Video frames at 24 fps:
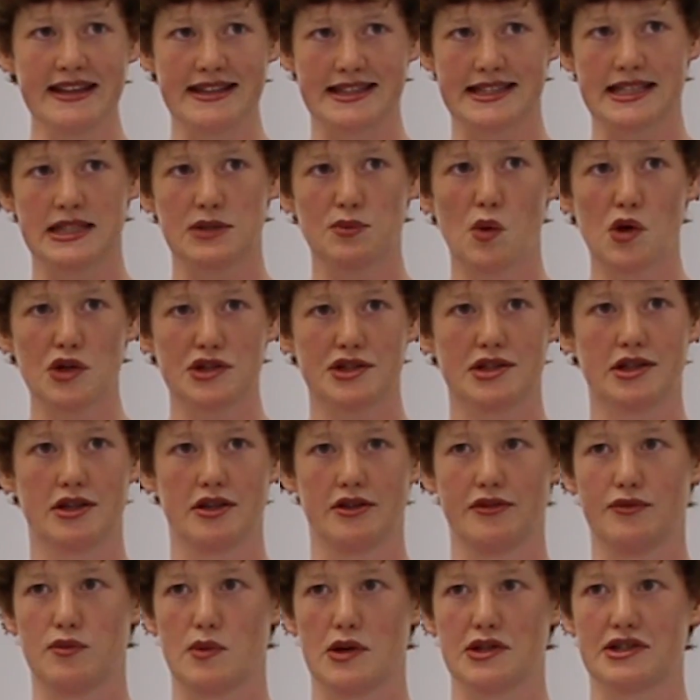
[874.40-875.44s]
This is
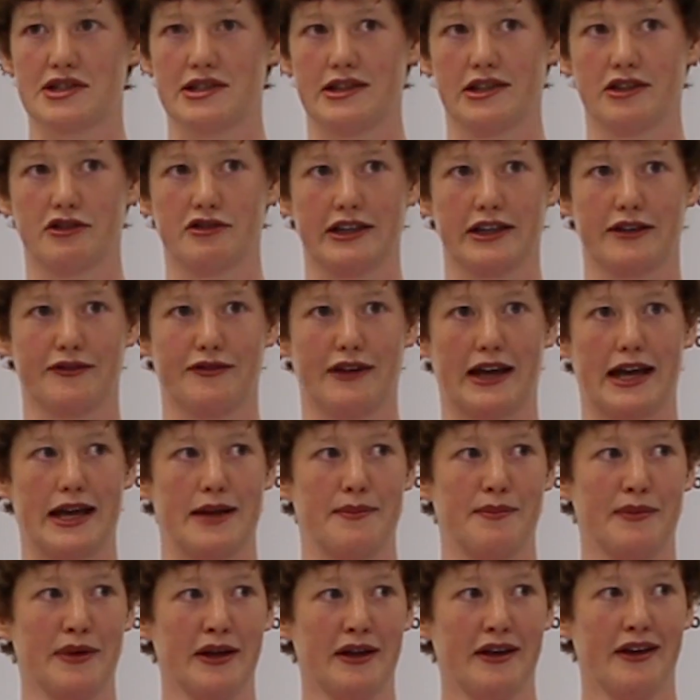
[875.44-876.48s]
Watson of Watson and Crick
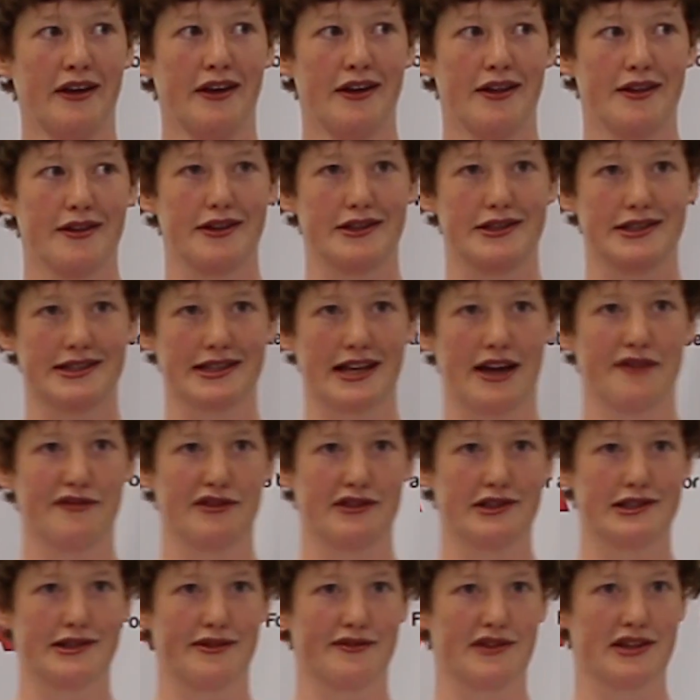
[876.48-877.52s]
fame, the
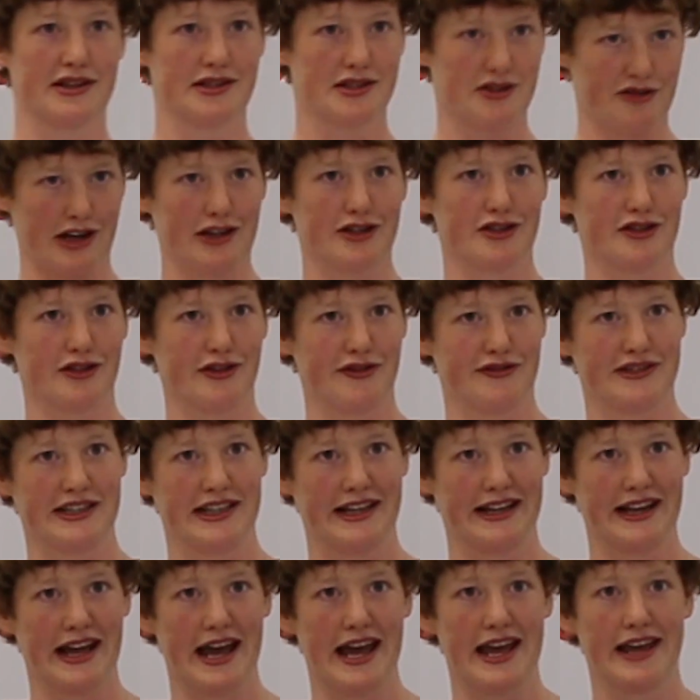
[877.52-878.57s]
discoverers of the structure of
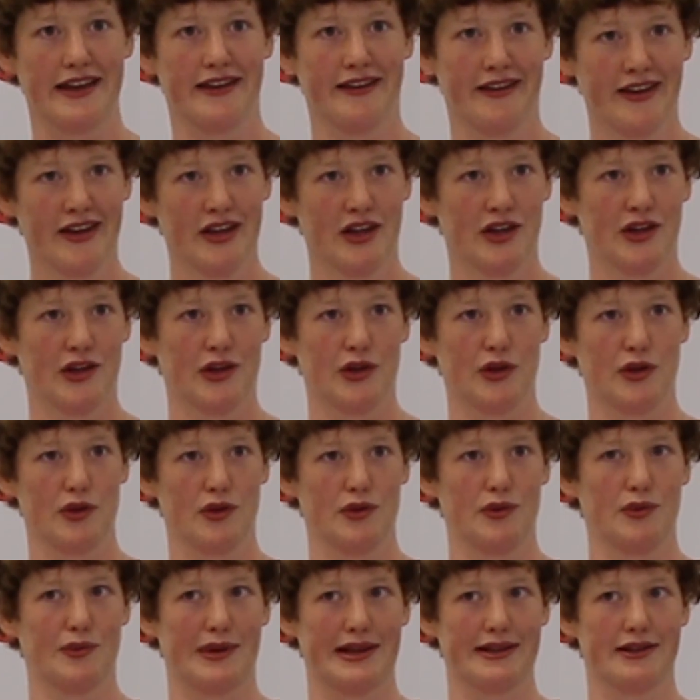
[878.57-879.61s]
DNA,
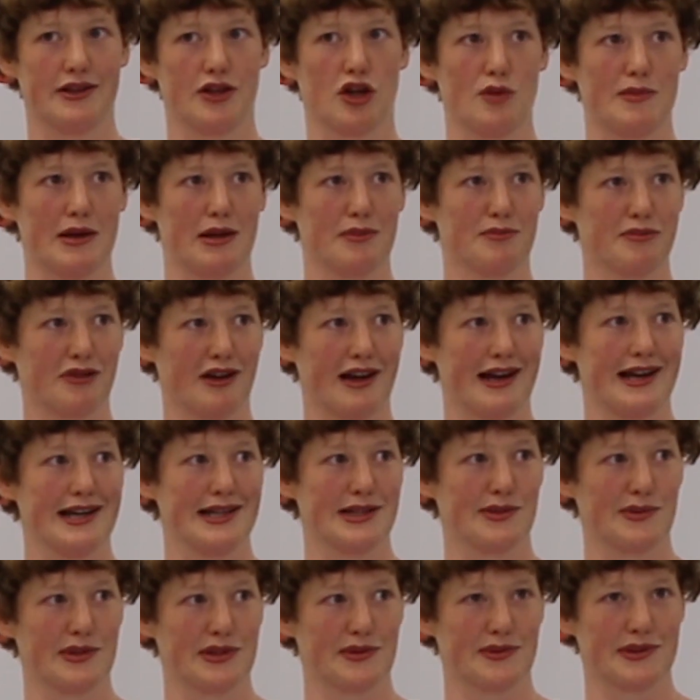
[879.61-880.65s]
who won the Nobel
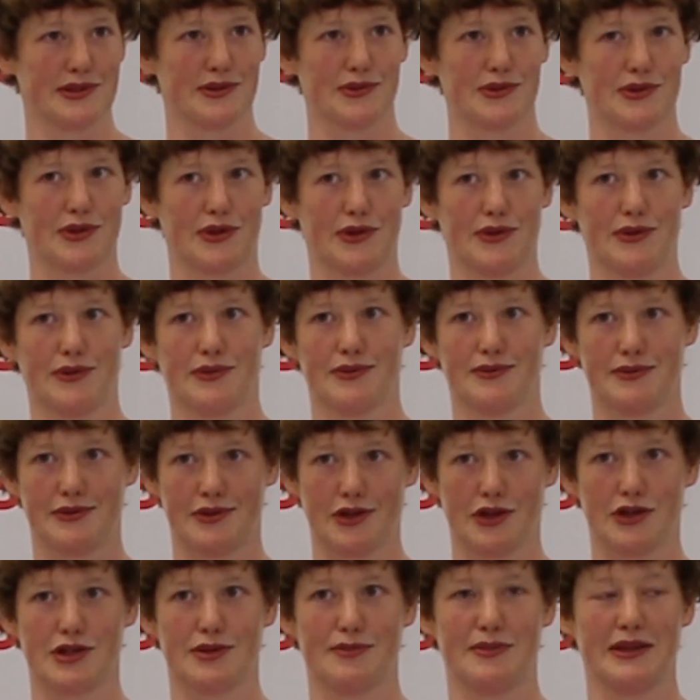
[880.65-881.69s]
Prize, which was also
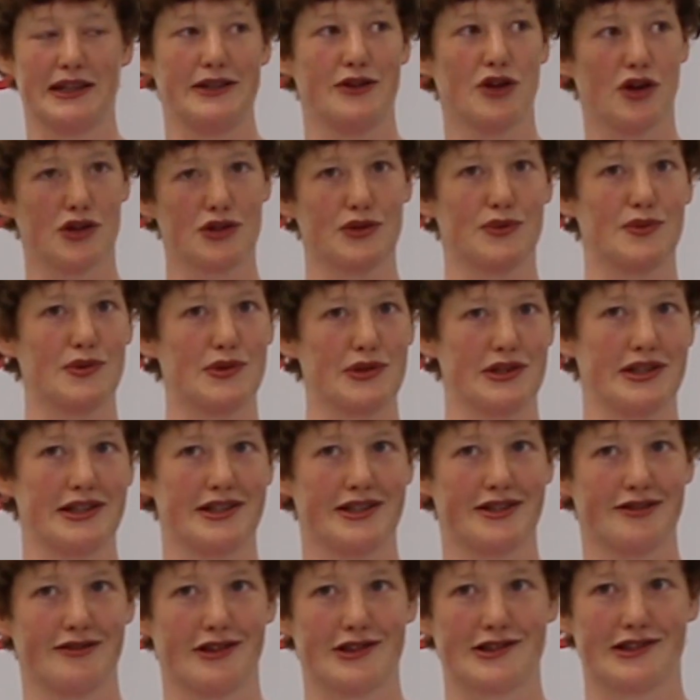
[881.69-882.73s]
notably not
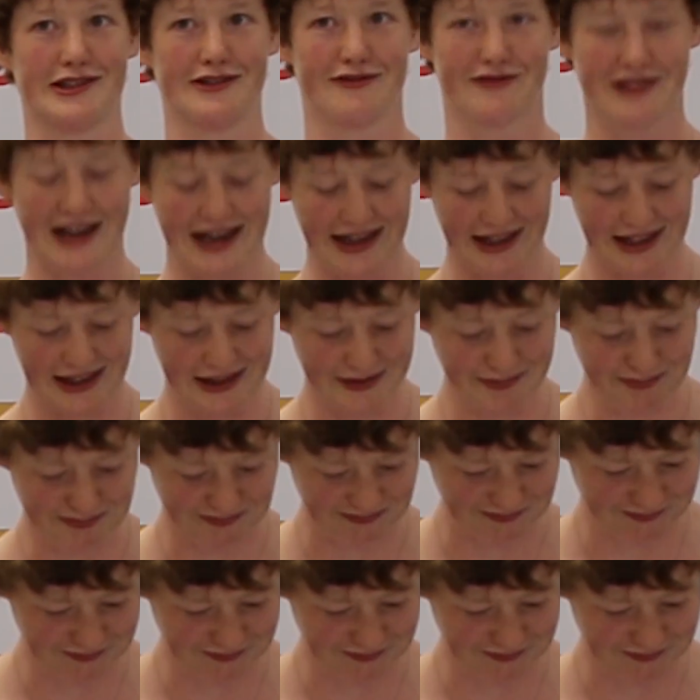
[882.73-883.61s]
awarded to Rosalind Franklin.